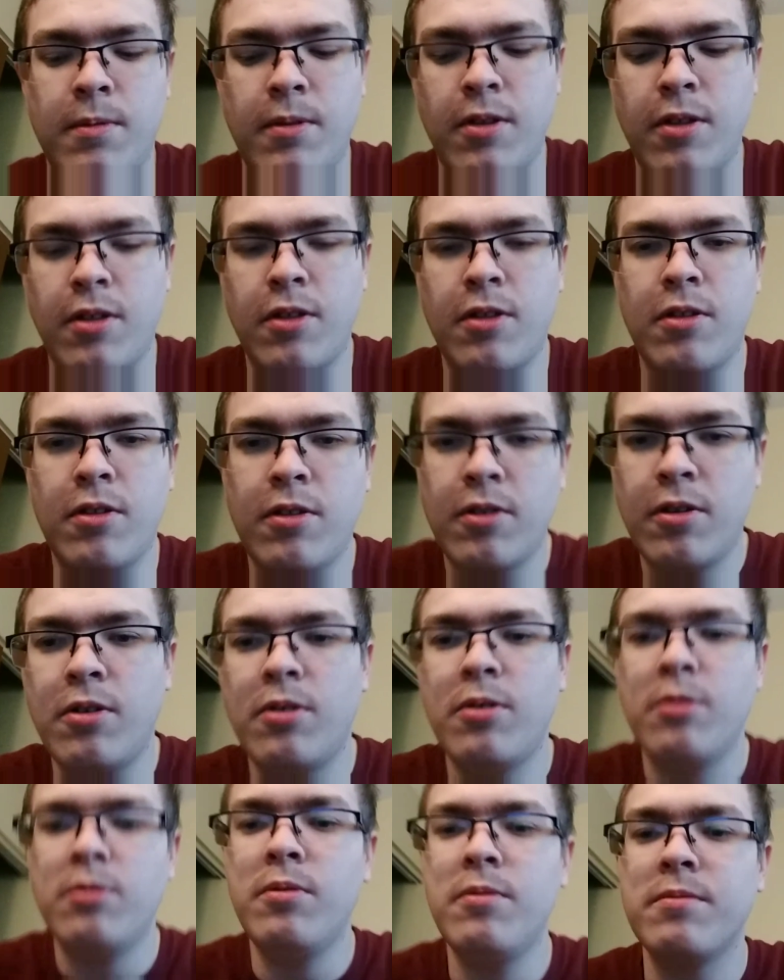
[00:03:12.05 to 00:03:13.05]

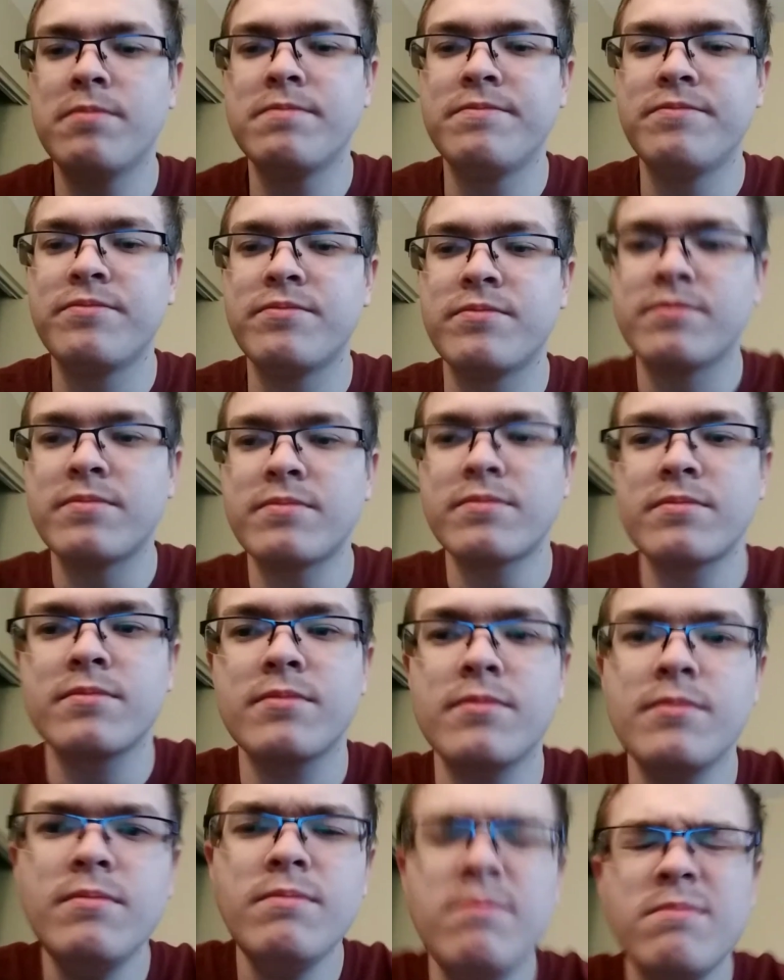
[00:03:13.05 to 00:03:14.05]
So,
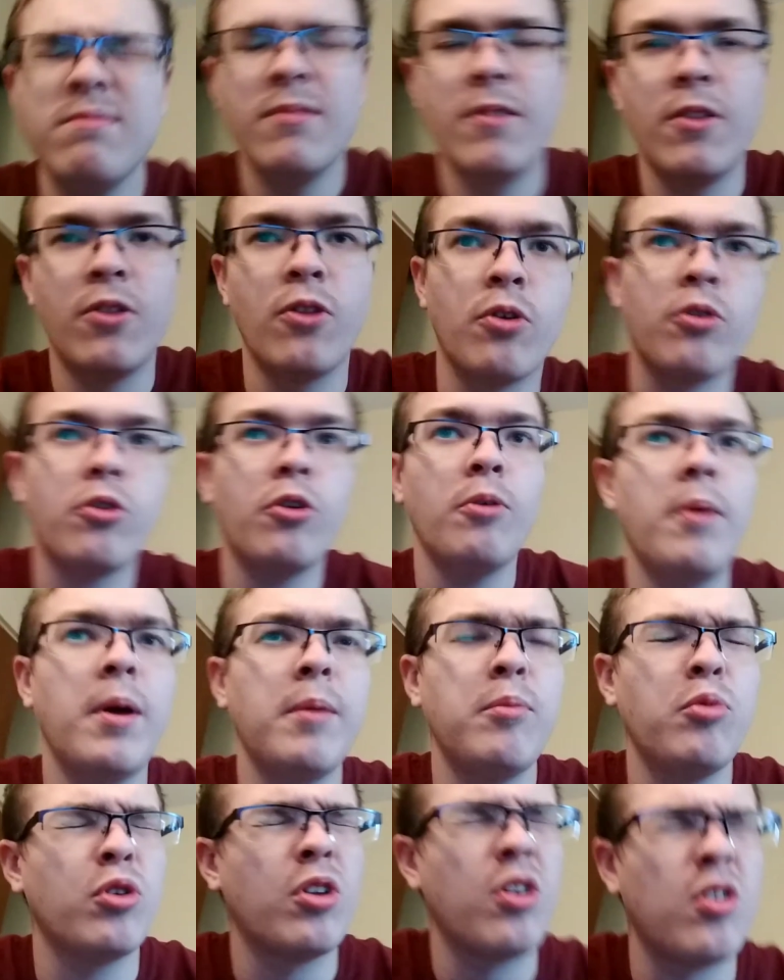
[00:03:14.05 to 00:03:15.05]
those are my
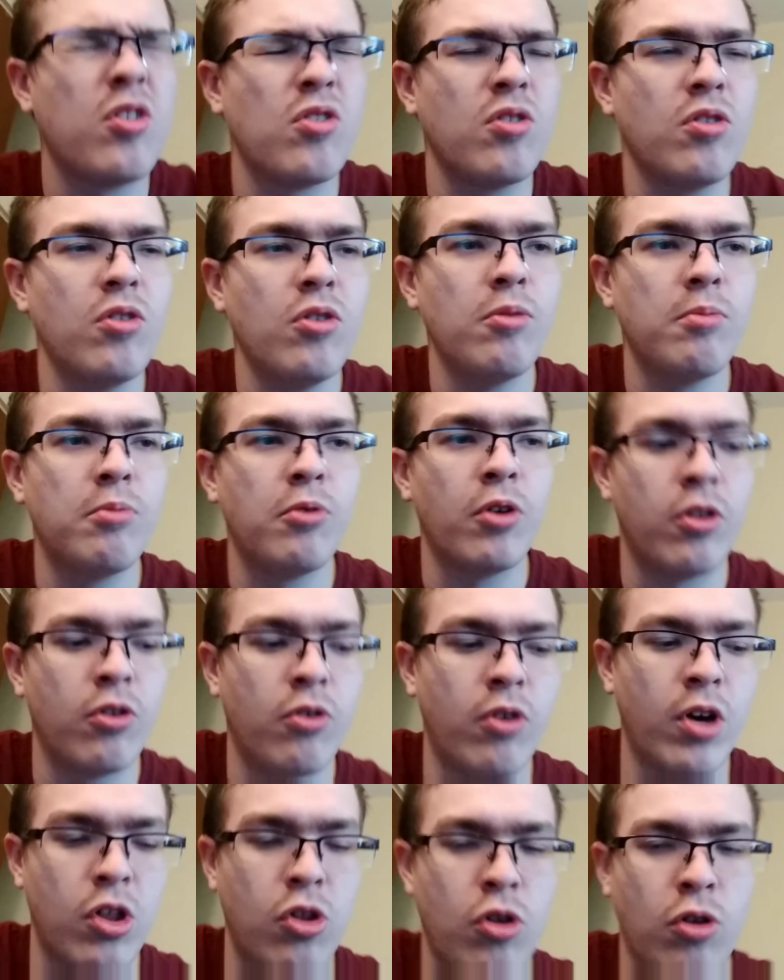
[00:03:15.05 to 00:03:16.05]
predictions. Please
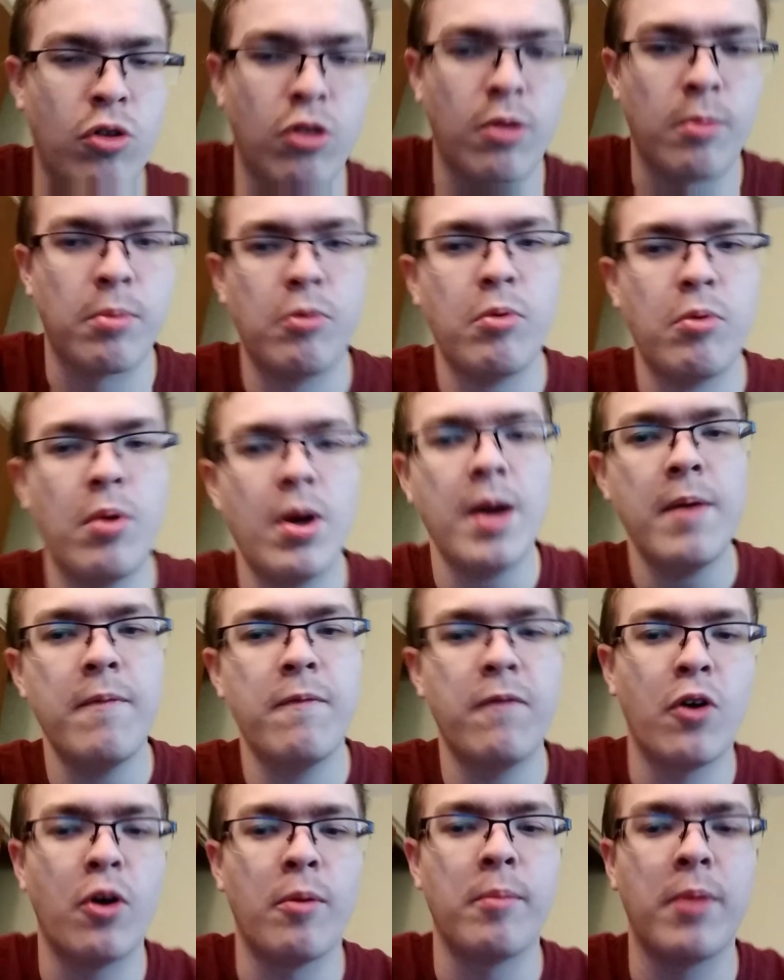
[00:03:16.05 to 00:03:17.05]
like, share, and subscribe.
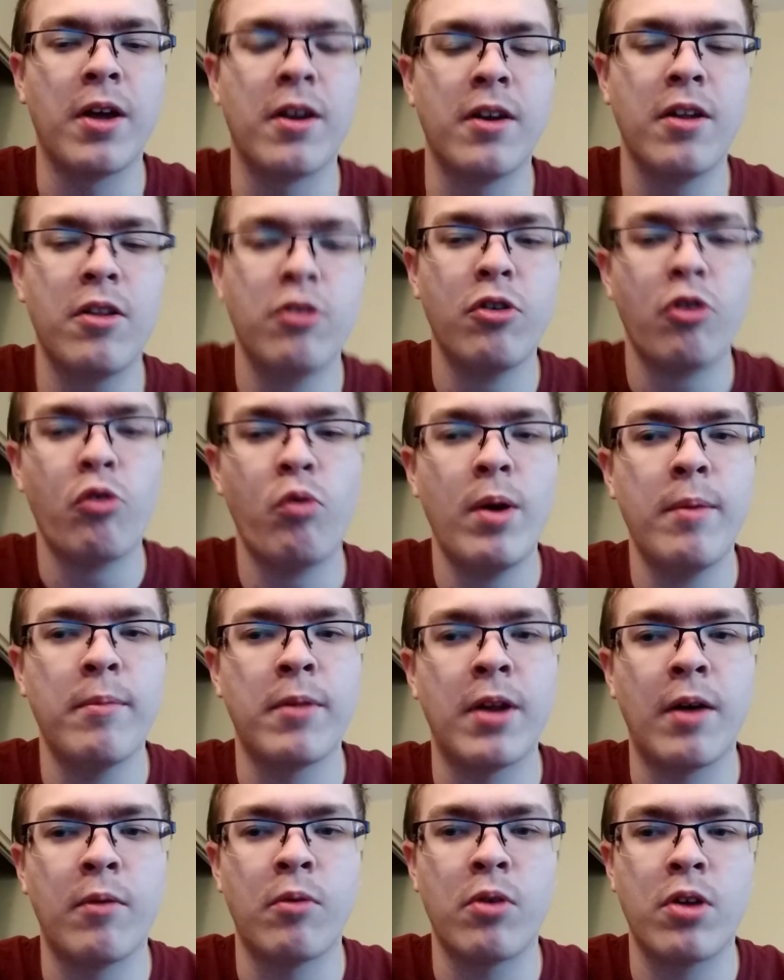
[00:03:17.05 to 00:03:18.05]
Follow me on Instagram, and
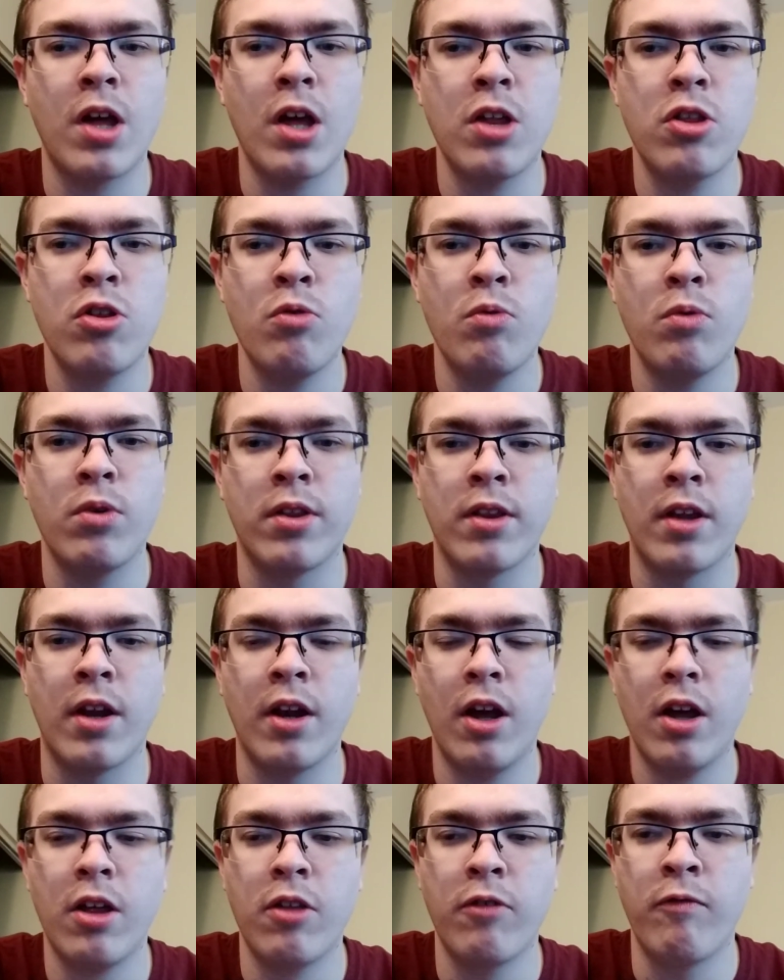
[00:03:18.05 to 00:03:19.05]
I will catch you in the
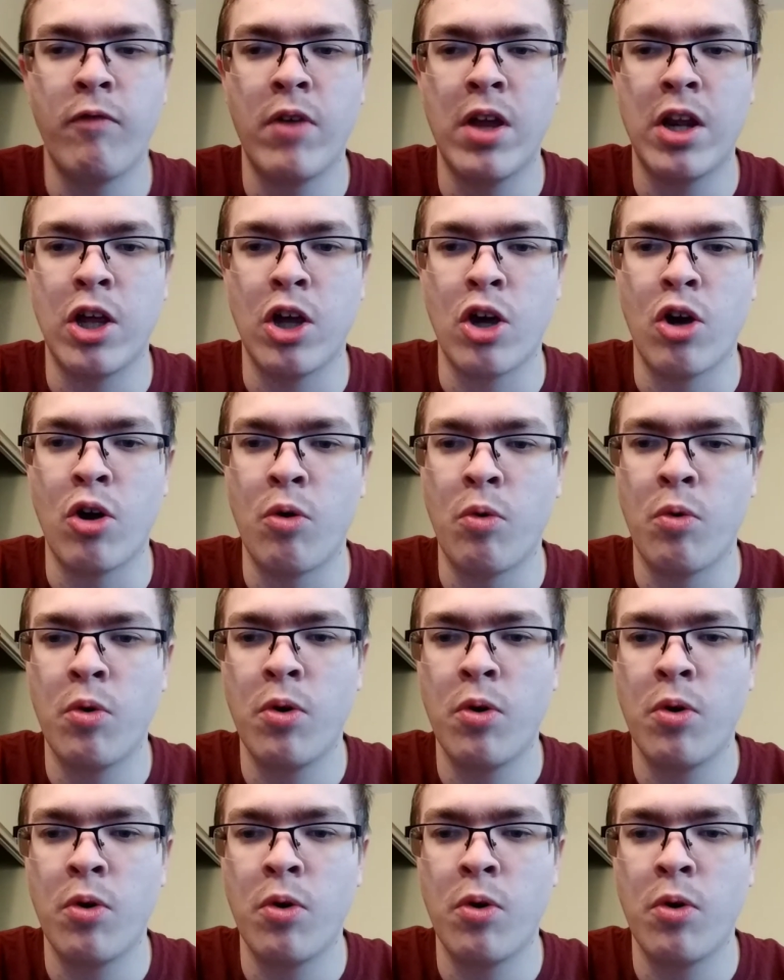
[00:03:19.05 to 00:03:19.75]
next video.